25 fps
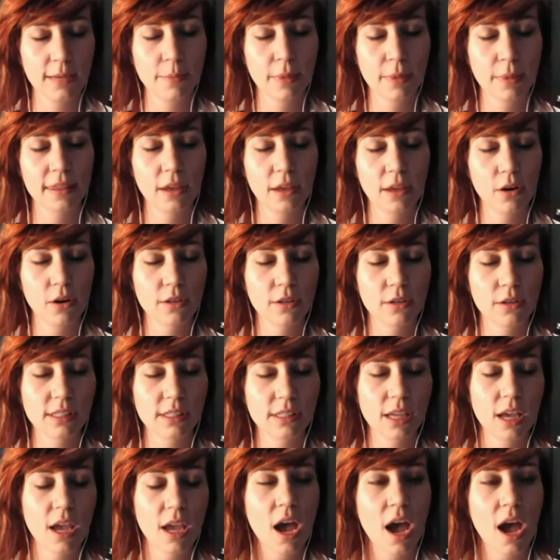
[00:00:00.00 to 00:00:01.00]
But there's,
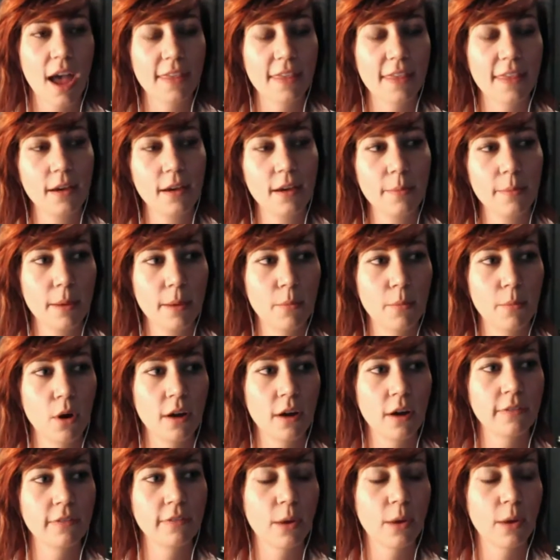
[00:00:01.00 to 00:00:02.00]
I think, a bit more
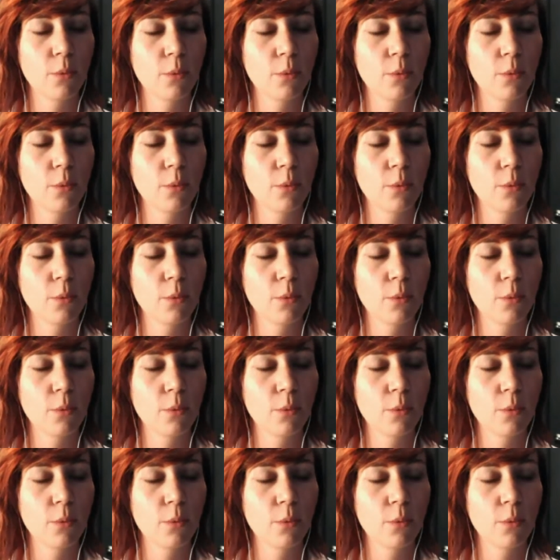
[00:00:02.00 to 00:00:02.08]
of like,